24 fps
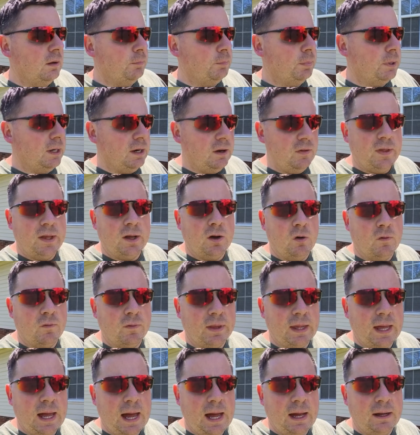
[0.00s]
But anything over
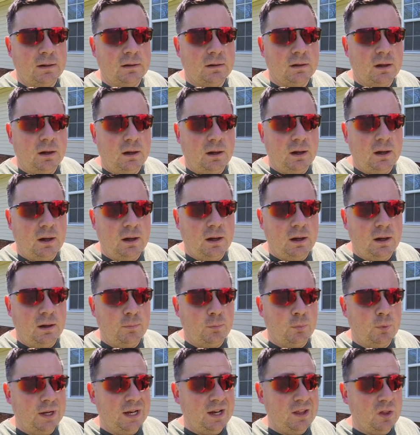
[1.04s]
that, uh,
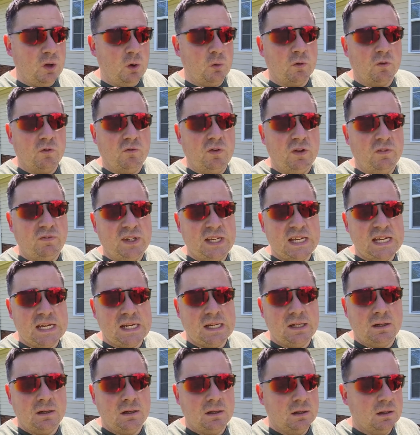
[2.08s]
anything over
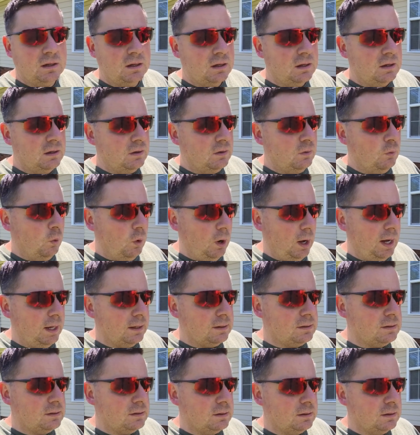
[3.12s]
fifteen
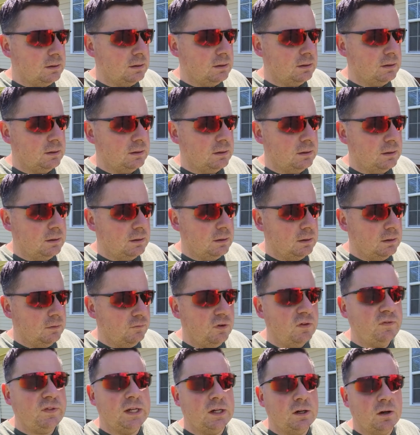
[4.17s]
watts,
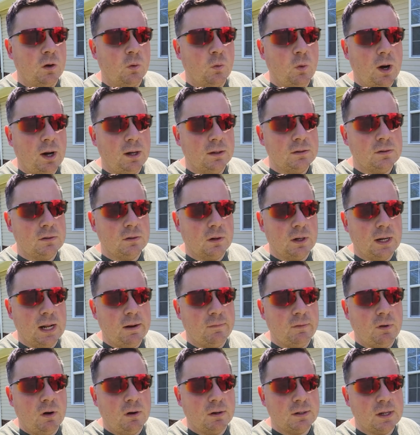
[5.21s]
fifteen hundred watts, you're going to
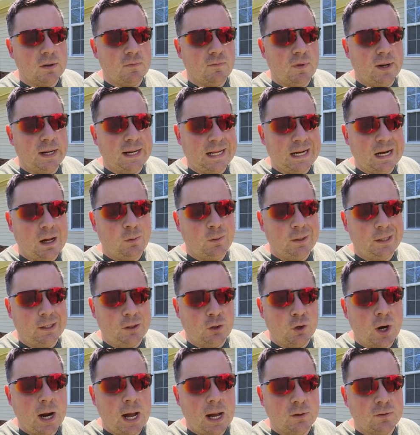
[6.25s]
have a hard time finding an outlet in
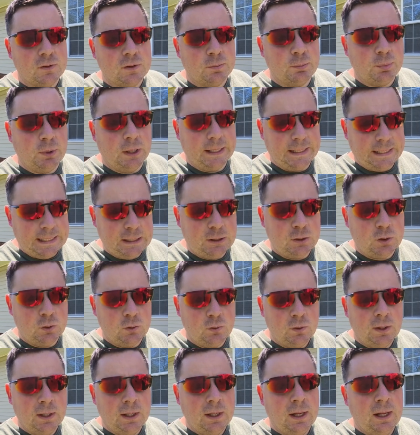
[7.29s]
your house to plug it into.
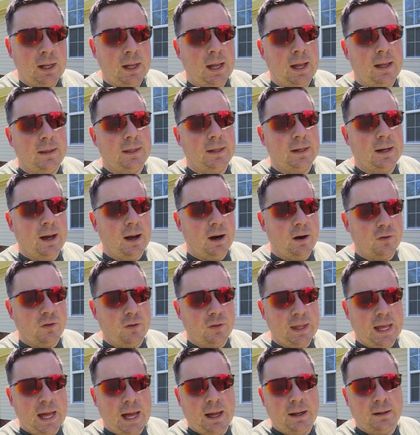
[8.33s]
And then higher than
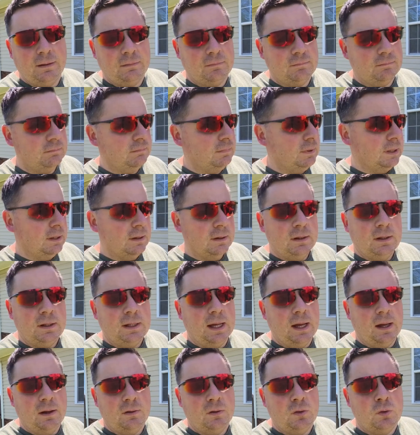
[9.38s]
that,
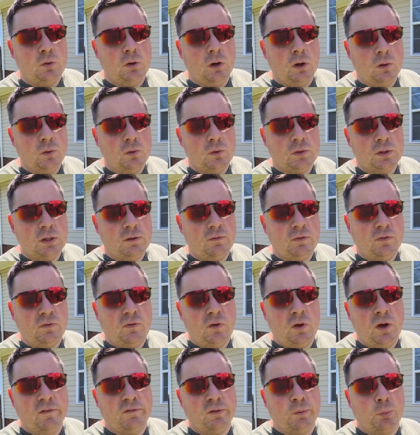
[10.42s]
yeah, who knows, if, if
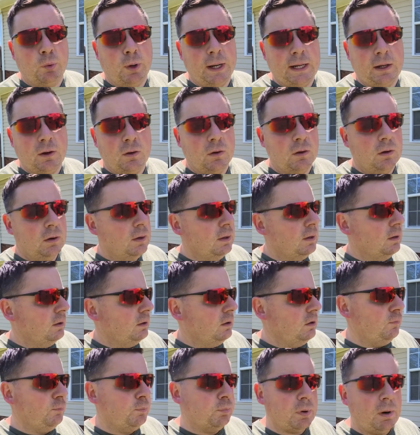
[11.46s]
you have a breaker,
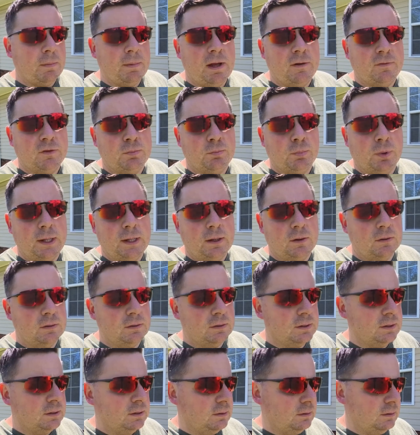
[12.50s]
you probably have some
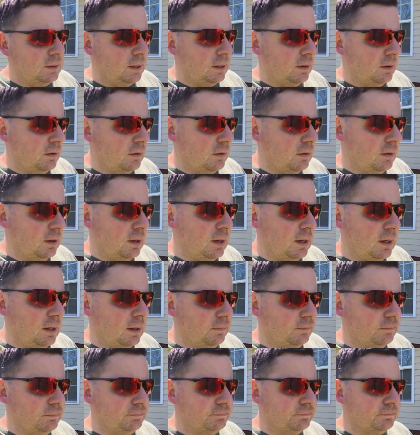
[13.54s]
breakers that are
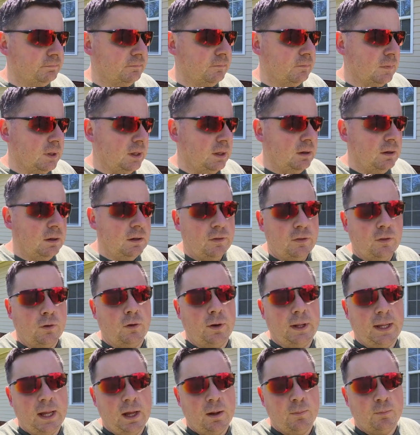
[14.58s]
um,
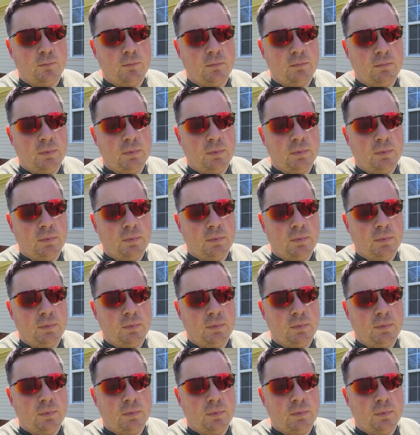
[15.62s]
thirty amp